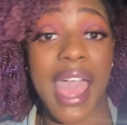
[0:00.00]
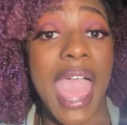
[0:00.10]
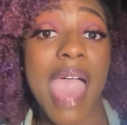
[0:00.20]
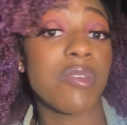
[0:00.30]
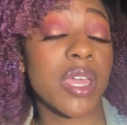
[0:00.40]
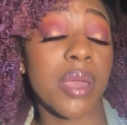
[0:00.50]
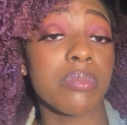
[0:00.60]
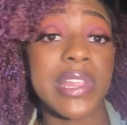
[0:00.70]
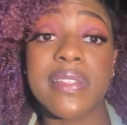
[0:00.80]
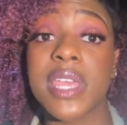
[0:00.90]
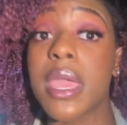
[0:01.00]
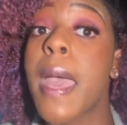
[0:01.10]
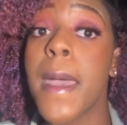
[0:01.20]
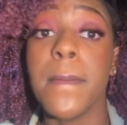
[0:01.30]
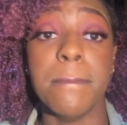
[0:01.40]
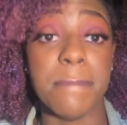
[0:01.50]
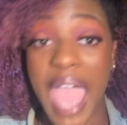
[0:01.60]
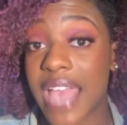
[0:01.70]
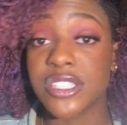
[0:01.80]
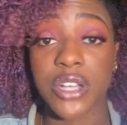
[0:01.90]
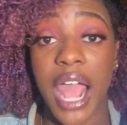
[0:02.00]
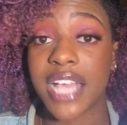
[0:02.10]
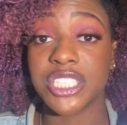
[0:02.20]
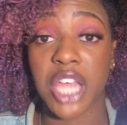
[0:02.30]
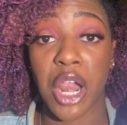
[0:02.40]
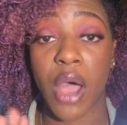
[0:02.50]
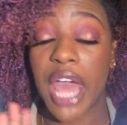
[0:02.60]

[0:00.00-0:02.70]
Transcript: I haven't completely mastered eyeshadow.